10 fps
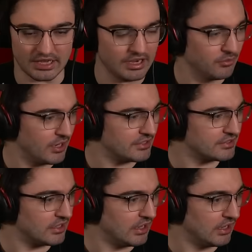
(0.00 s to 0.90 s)

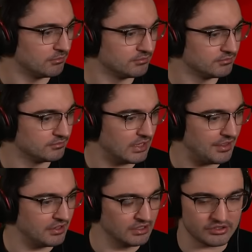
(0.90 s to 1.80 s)
Anyways, I
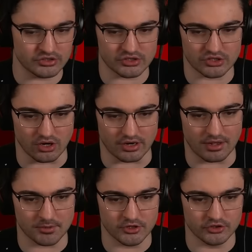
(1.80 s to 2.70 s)
think let's just start.
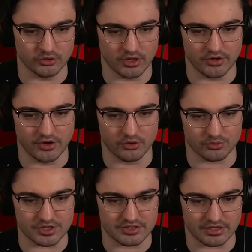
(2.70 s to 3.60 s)
I'm gonna do a no
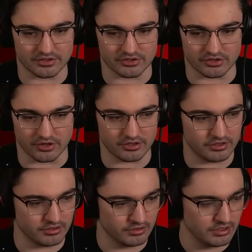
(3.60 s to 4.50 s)
reset to start
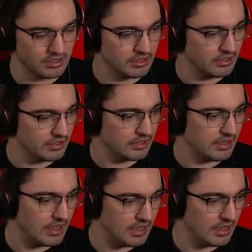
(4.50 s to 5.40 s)
here
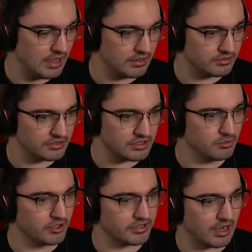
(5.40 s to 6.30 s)
and see
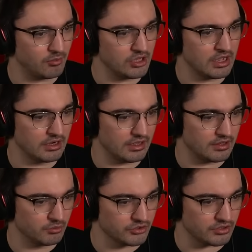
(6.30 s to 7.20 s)
what time we get, and
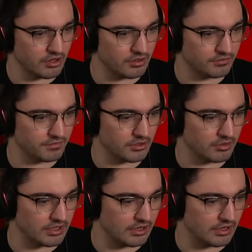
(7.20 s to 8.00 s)
then we'll start figuring it